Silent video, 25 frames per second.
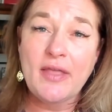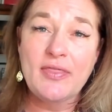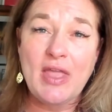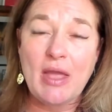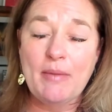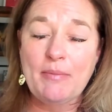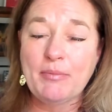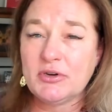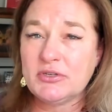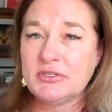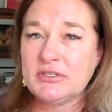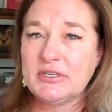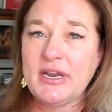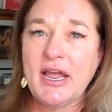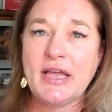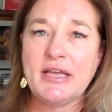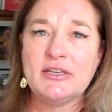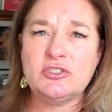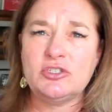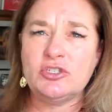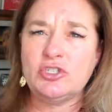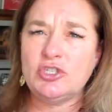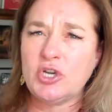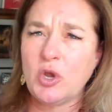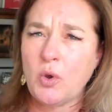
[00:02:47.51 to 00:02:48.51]
and that person
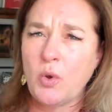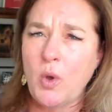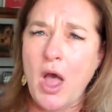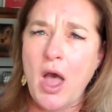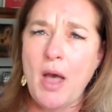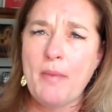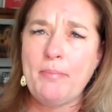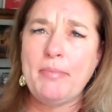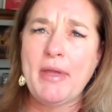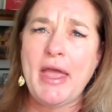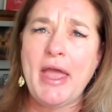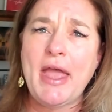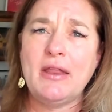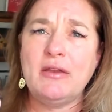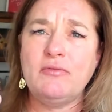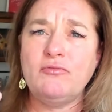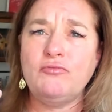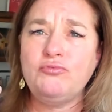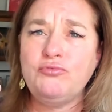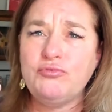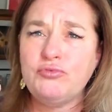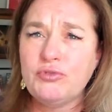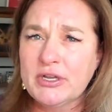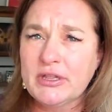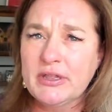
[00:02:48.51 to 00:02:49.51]
has to show up
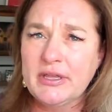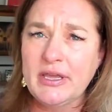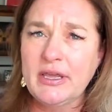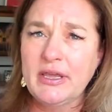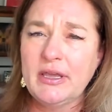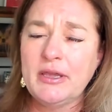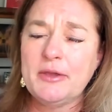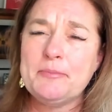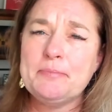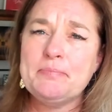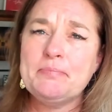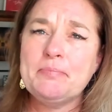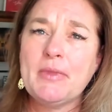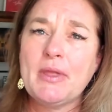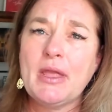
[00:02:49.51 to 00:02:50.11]
and really